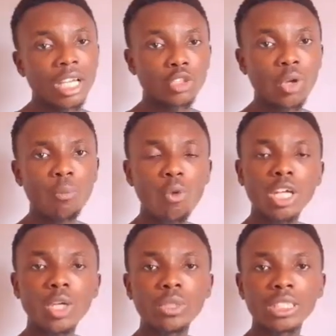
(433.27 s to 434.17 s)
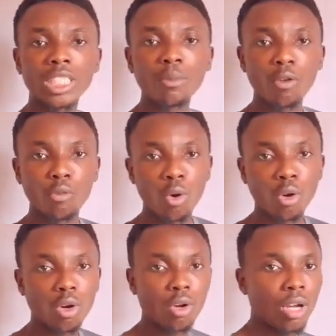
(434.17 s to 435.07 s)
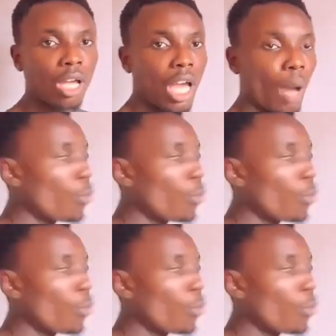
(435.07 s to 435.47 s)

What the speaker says: So I'm working with the scheme of work. I'm